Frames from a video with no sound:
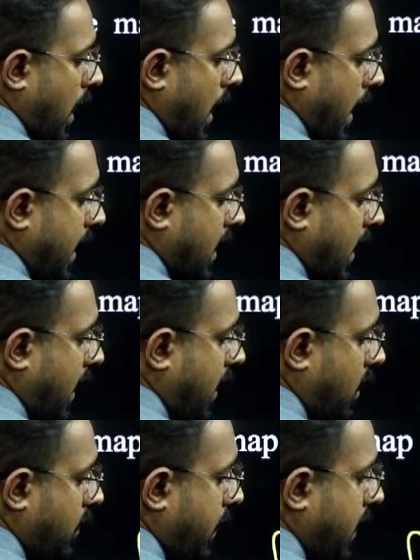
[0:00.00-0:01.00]

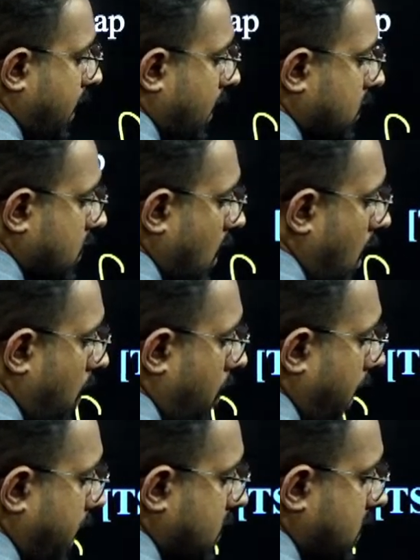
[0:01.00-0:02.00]
800 meters
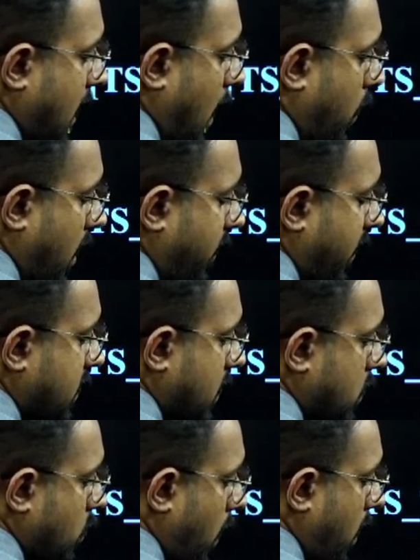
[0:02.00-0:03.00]
minus ground elevation
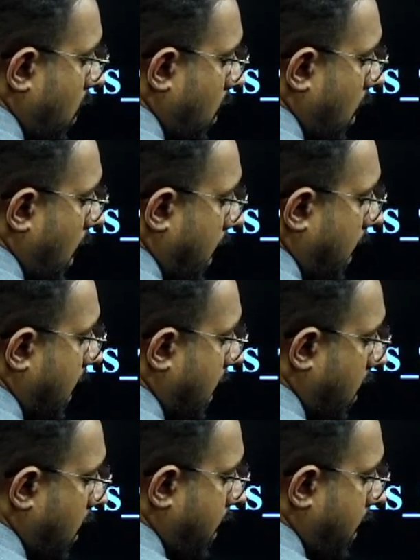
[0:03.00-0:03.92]
is what? 100